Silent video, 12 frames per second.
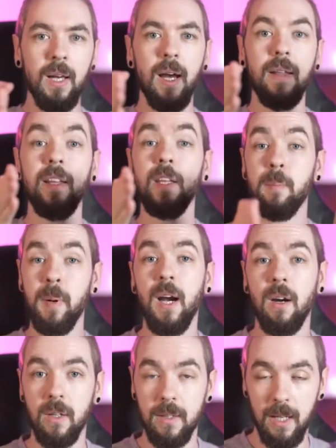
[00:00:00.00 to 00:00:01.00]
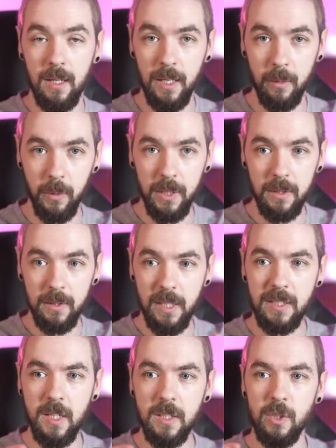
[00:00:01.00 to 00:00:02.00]
and then they park in that laneway.
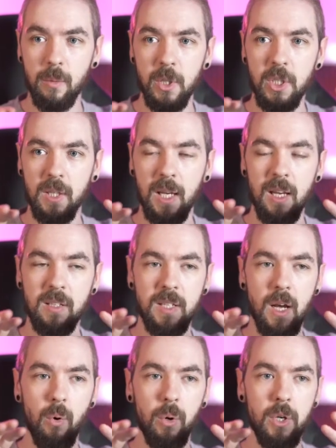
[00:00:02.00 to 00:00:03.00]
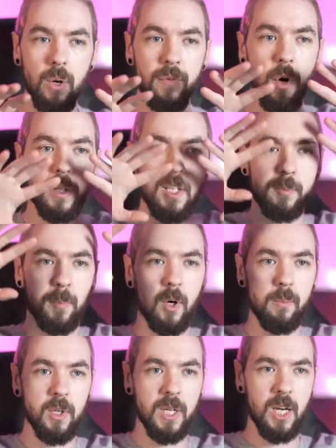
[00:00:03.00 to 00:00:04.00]
It's not so much a case now where you have all these
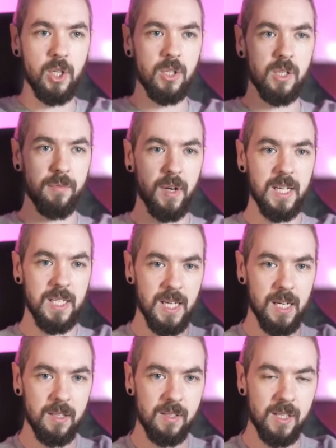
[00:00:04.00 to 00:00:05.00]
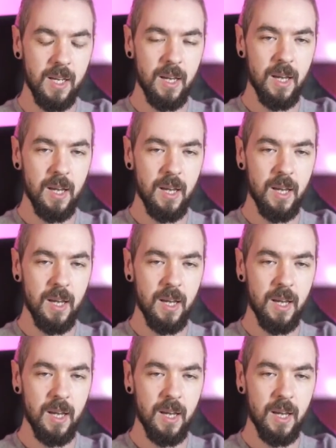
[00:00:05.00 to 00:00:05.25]
permutations of ideas